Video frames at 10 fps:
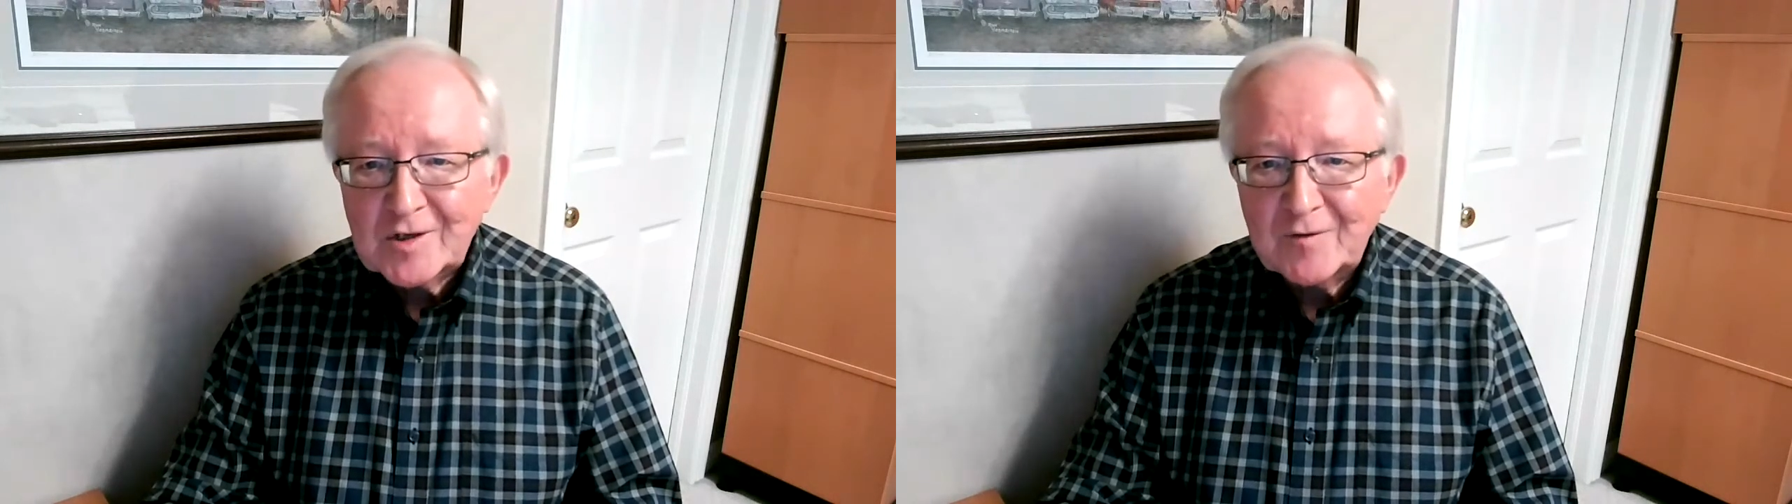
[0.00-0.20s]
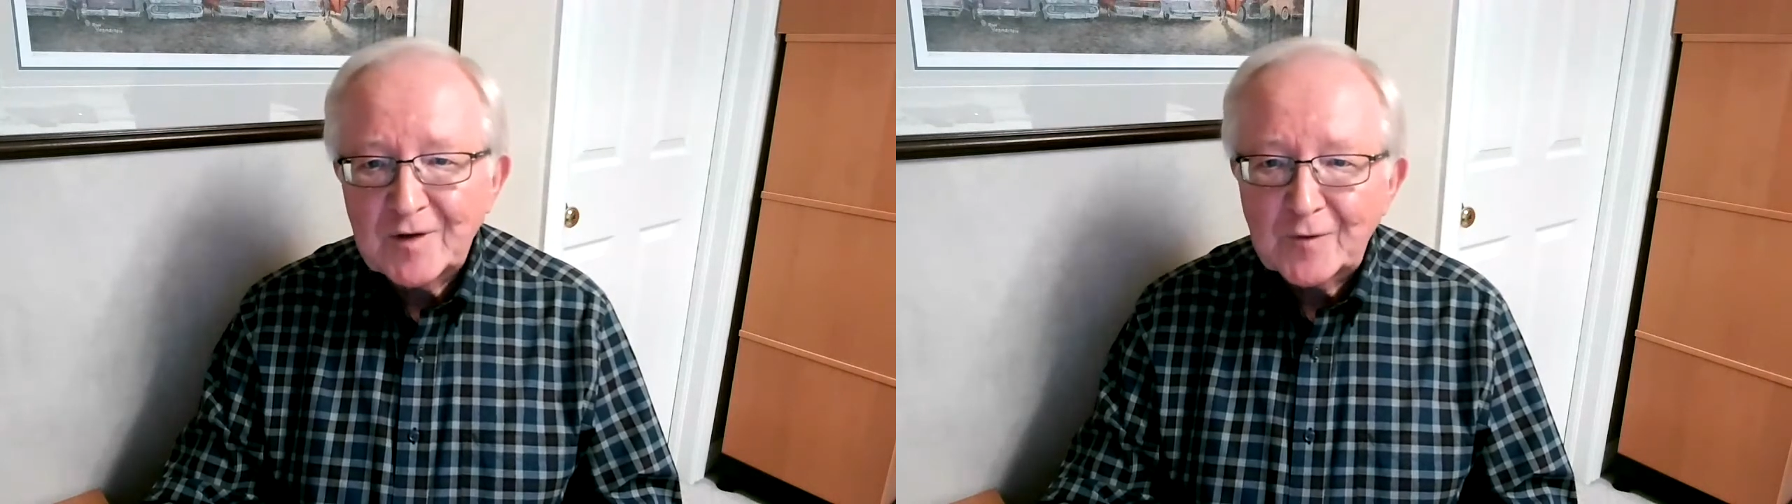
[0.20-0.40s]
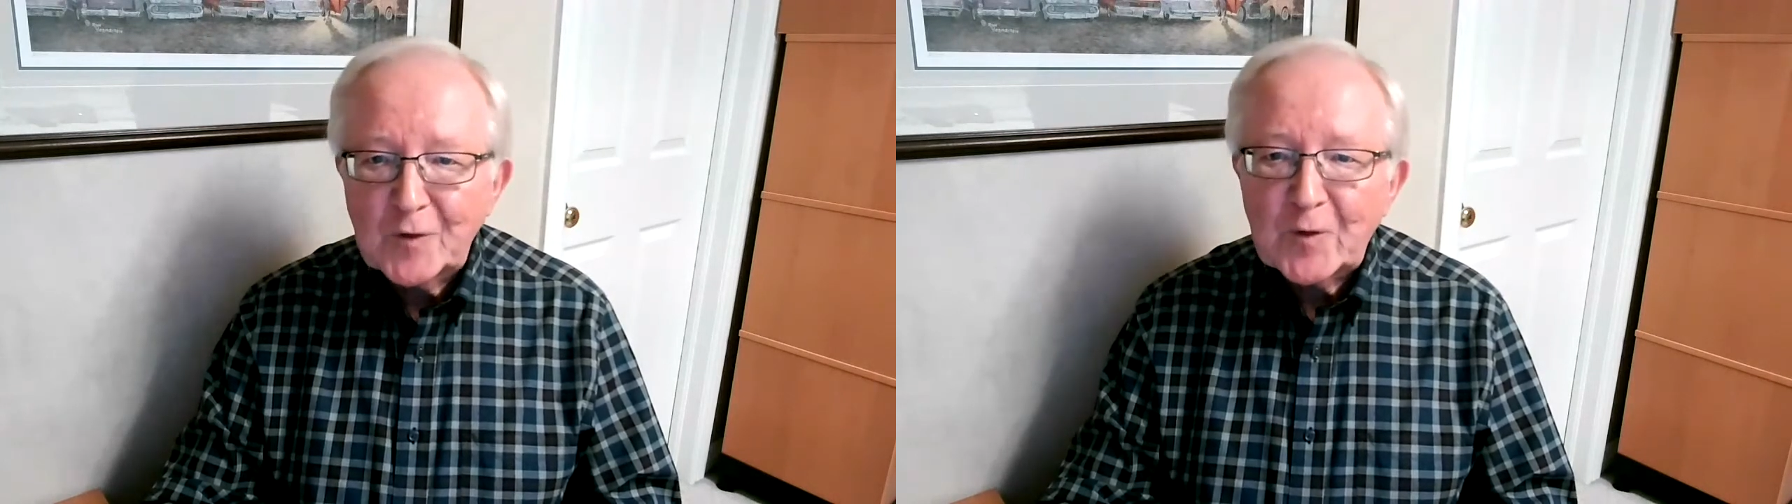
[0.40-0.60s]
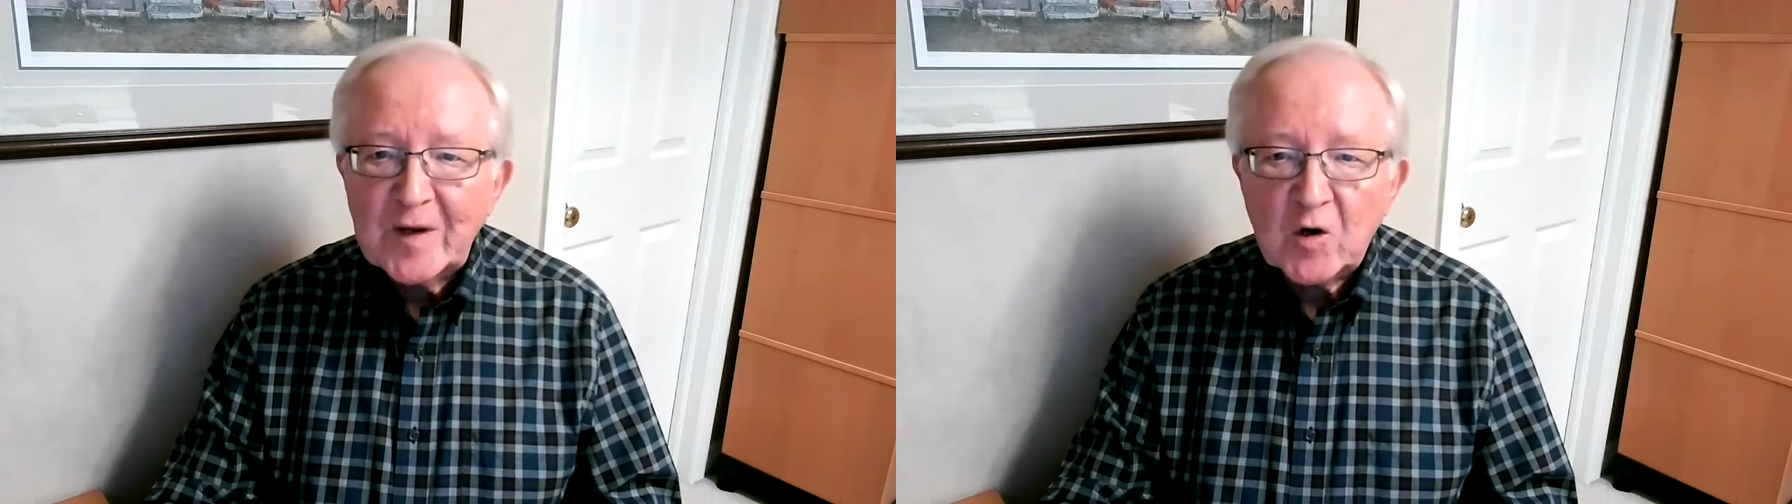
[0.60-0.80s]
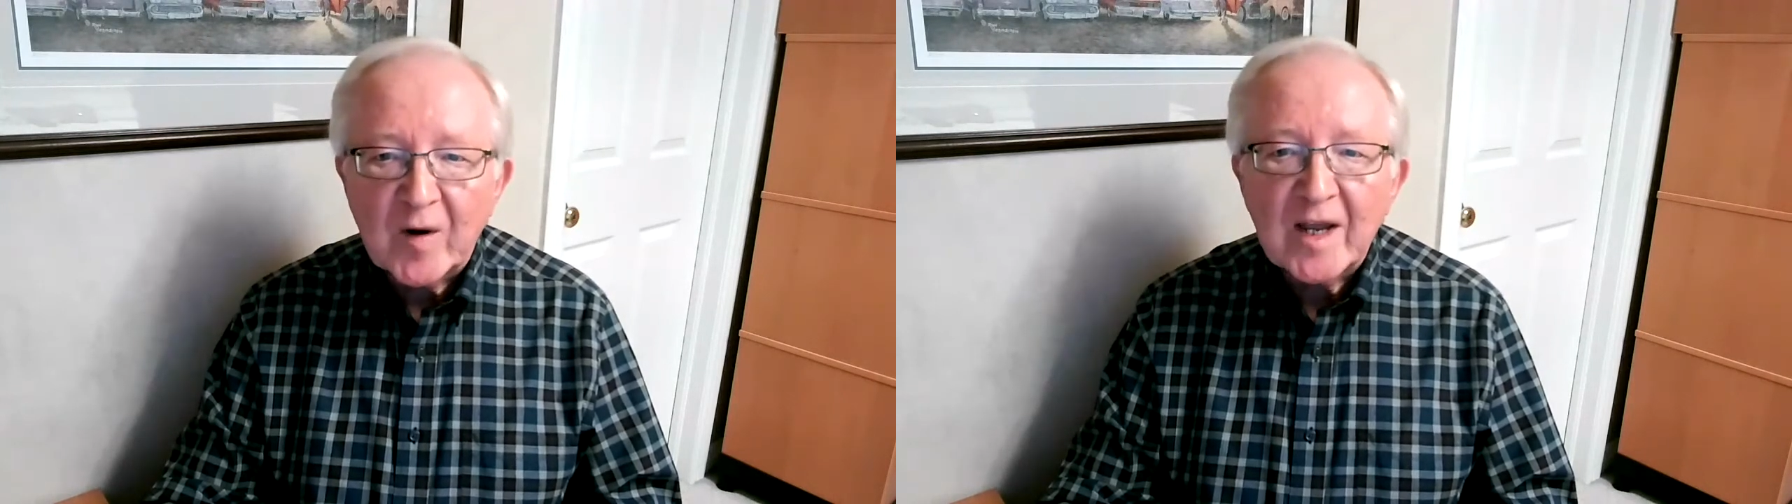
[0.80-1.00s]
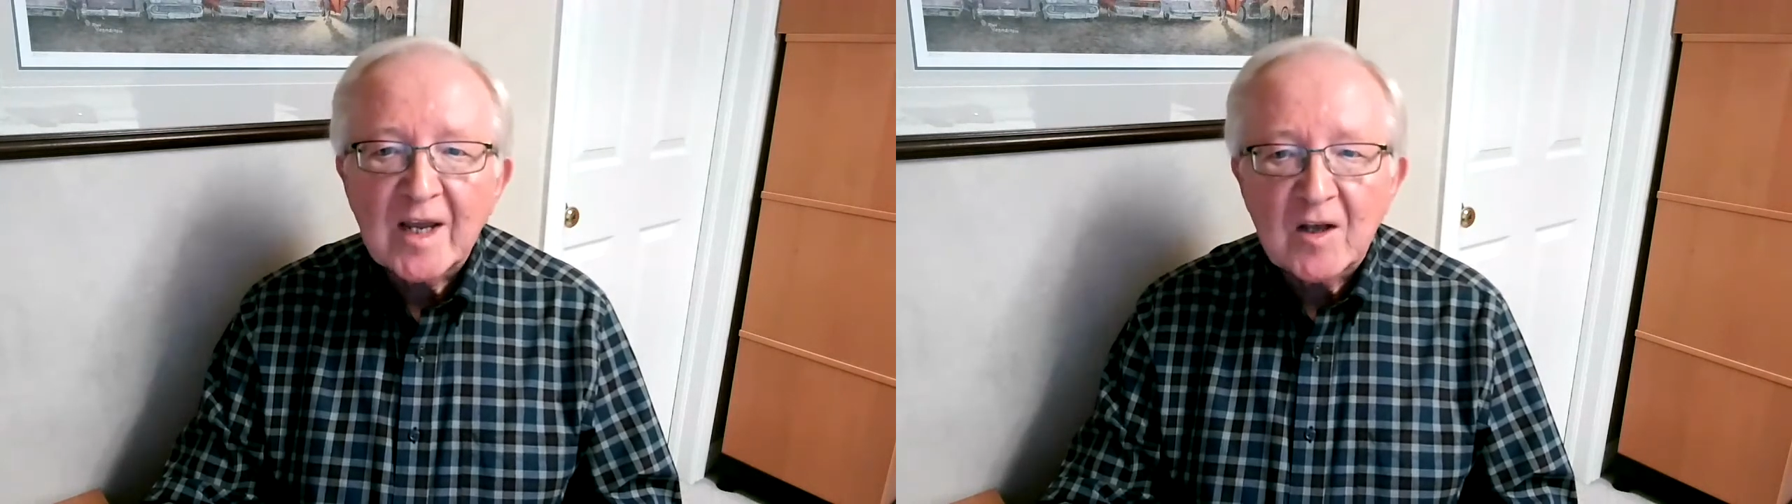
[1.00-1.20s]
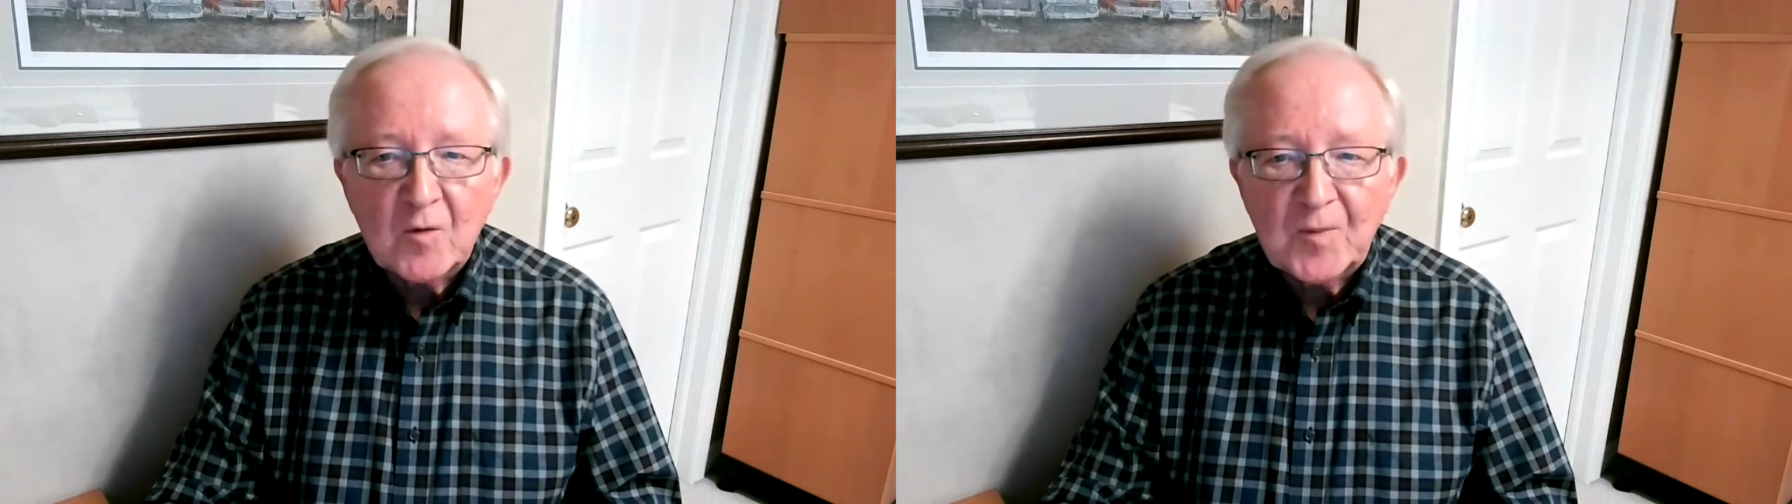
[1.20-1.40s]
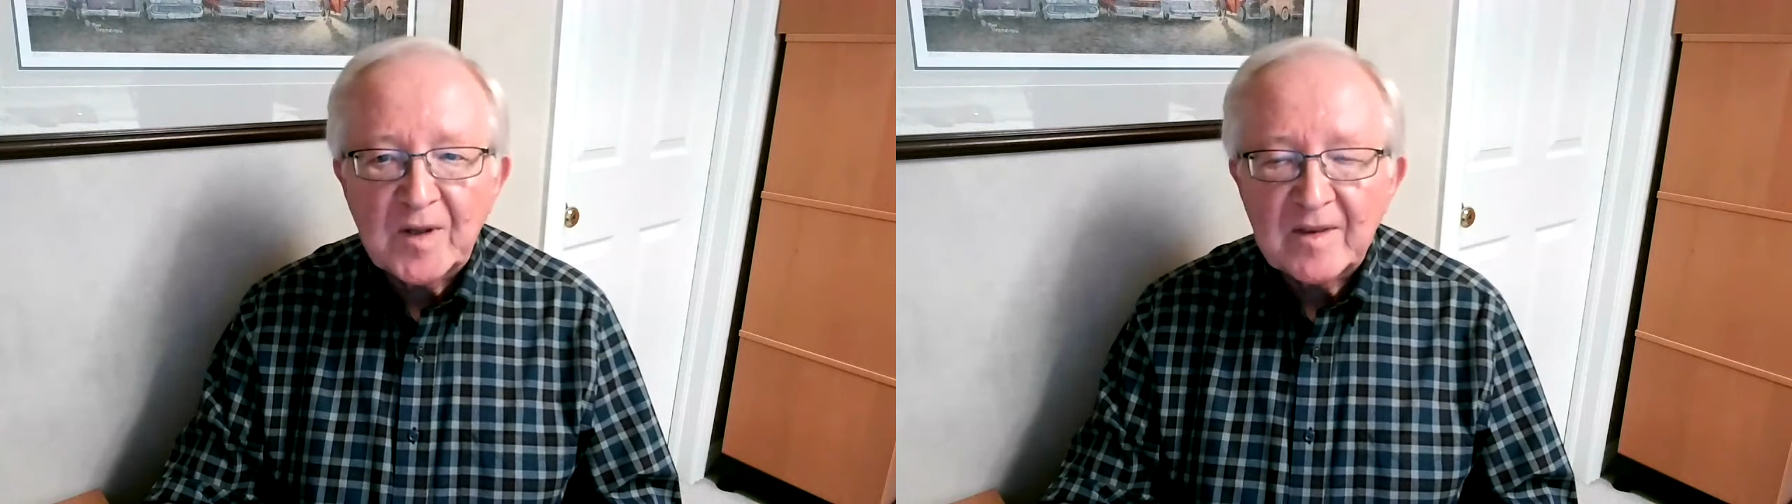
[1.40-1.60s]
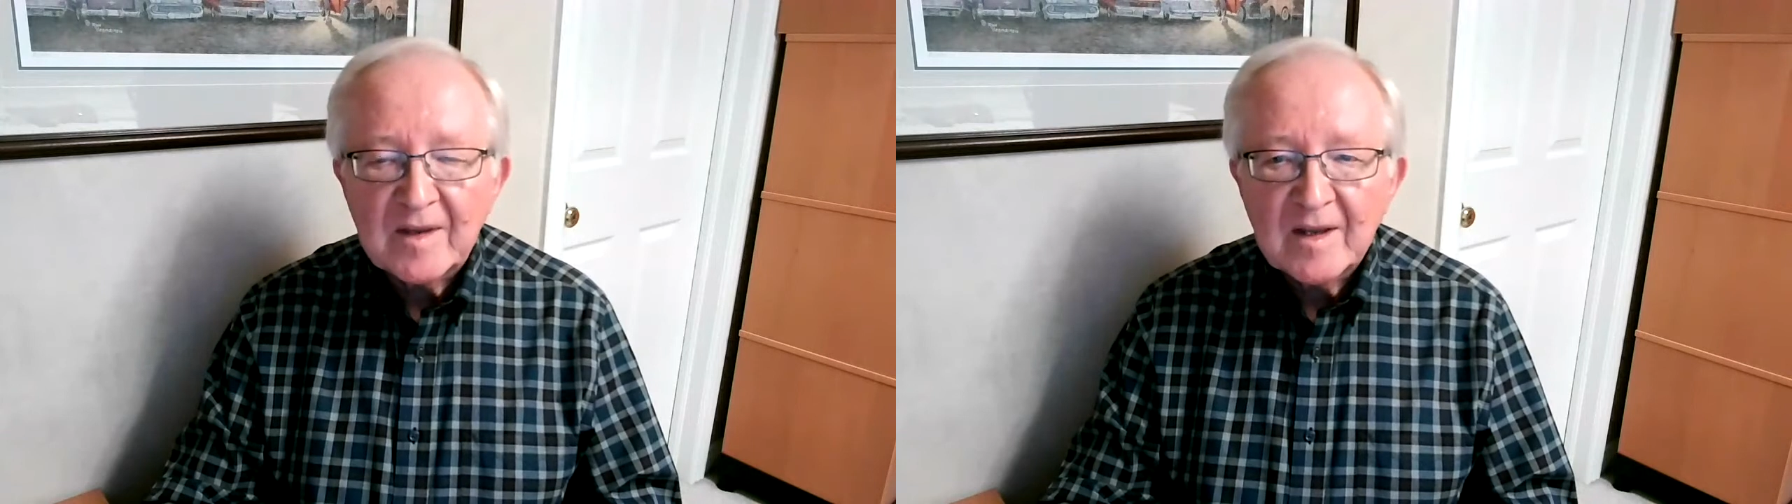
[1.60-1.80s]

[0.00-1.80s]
of interviewing Craig Gilpin